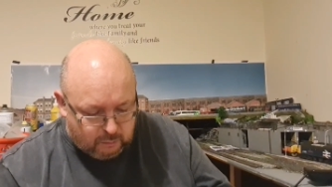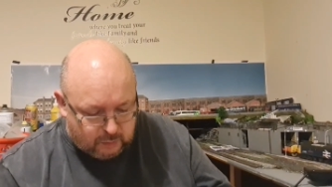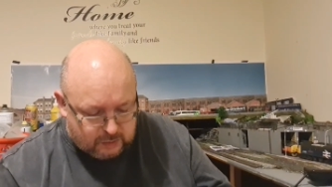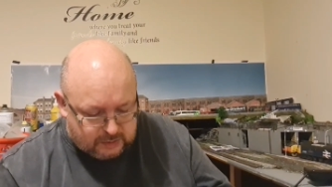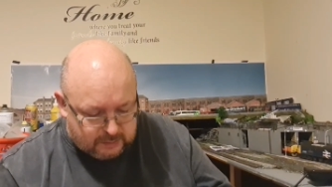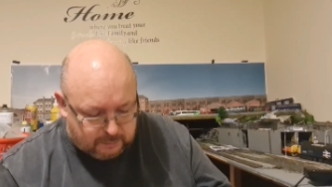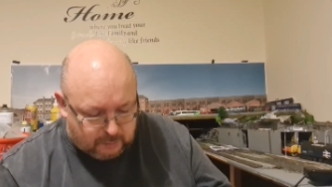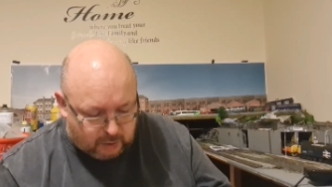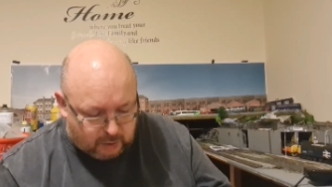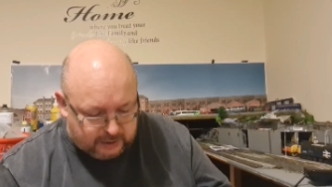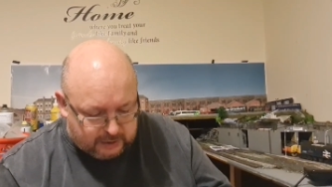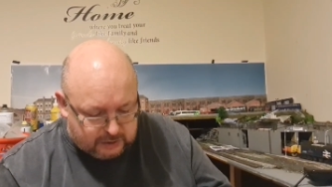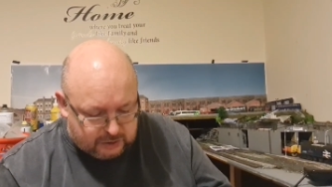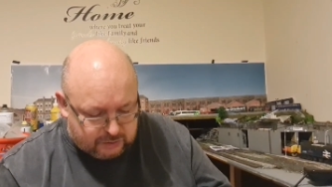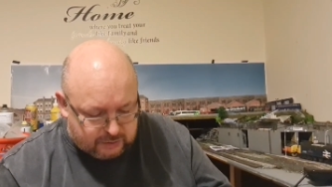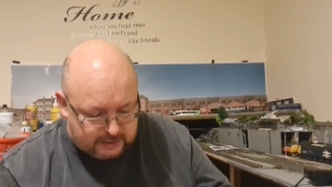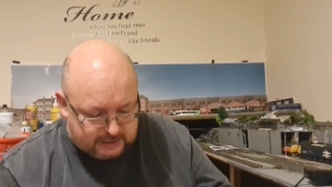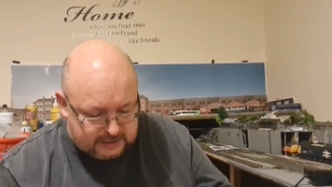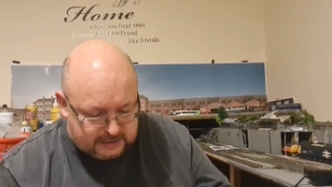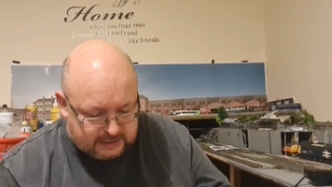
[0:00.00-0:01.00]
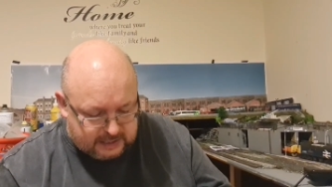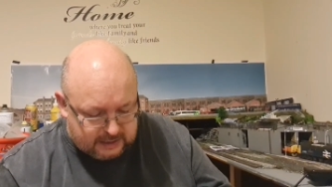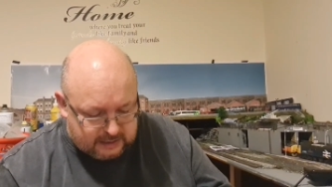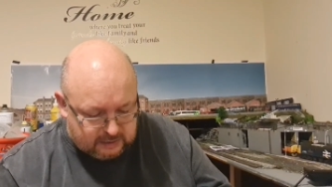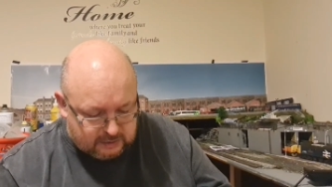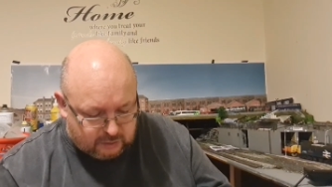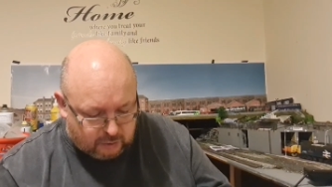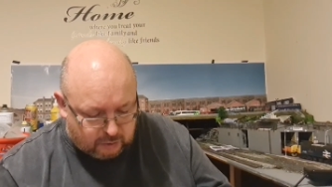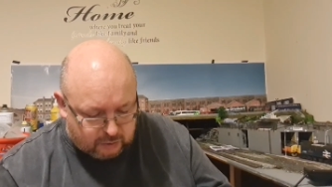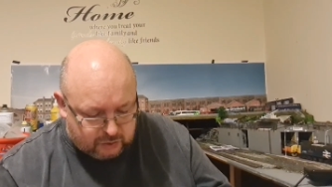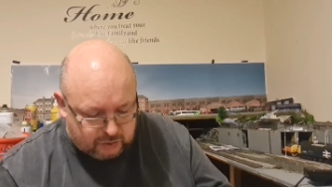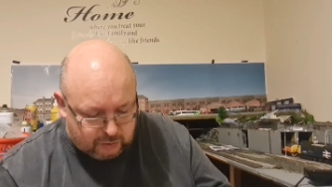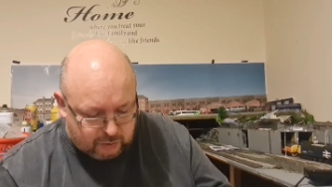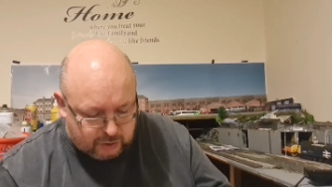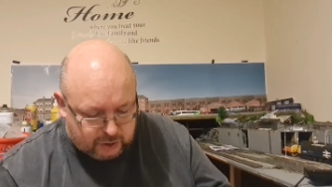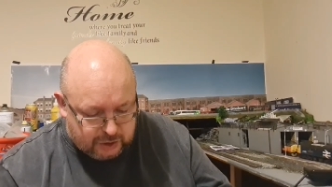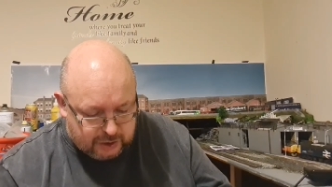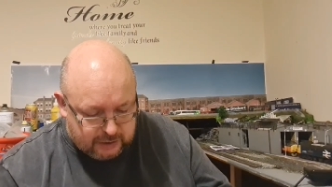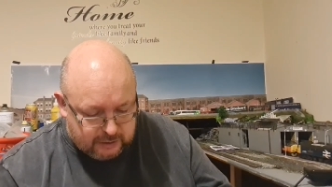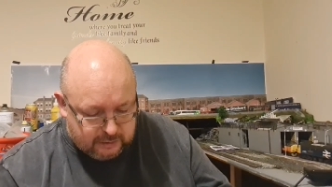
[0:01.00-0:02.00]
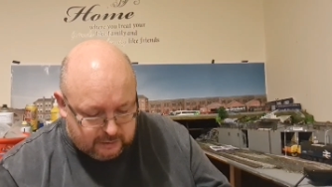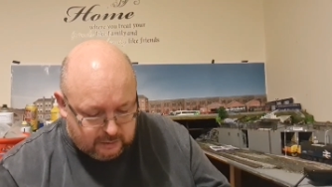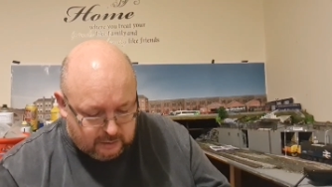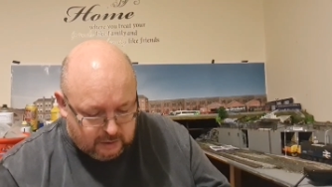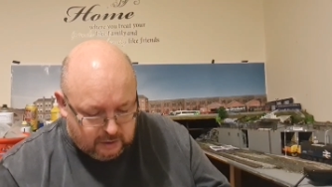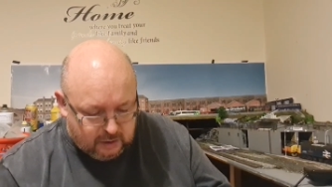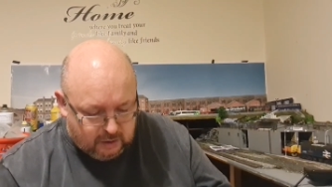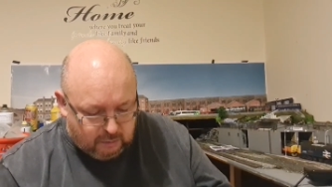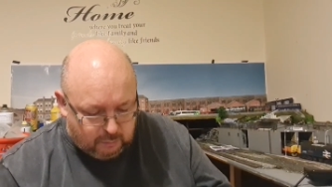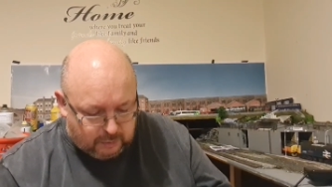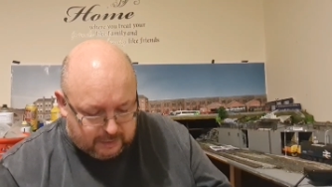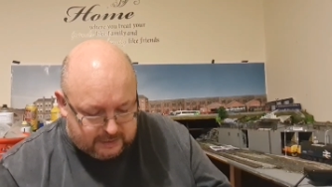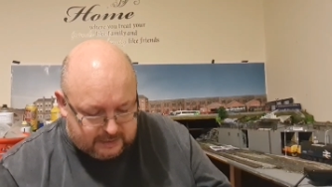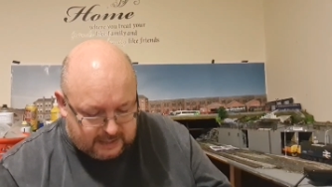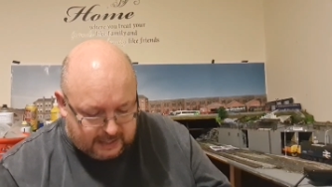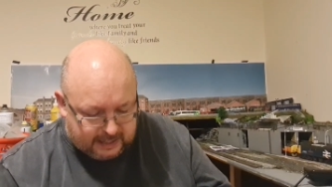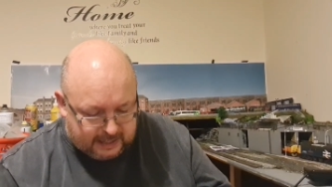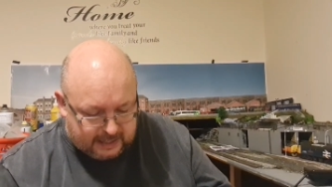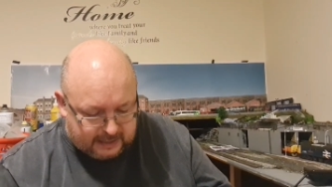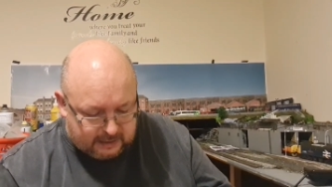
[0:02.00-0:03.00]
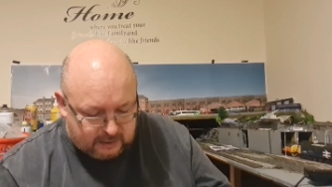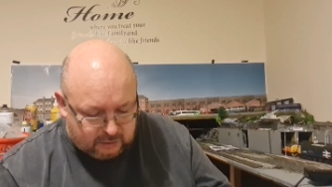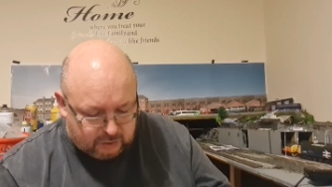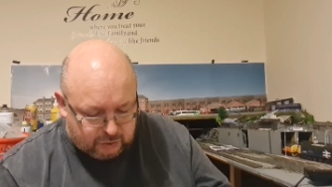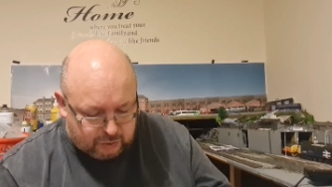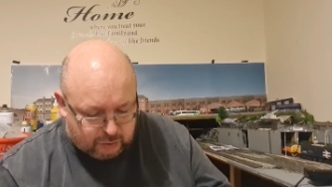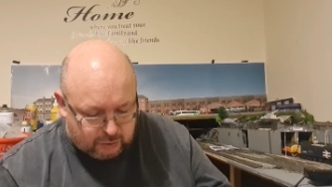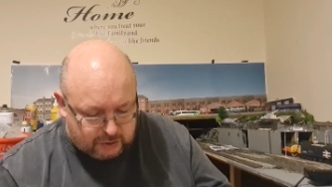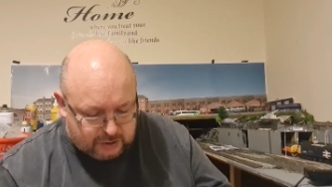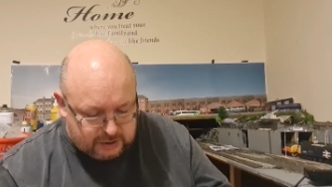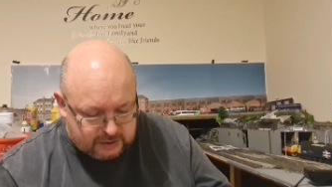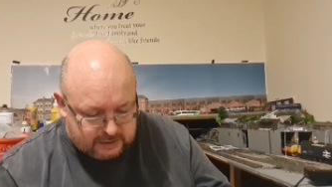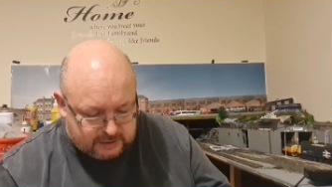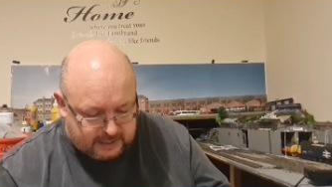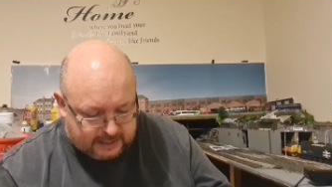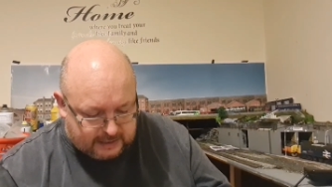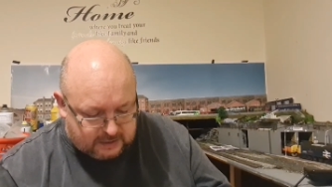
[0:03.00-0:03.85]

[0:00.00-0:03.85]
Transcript: was a Monic stress skin construction with diagonal trusses.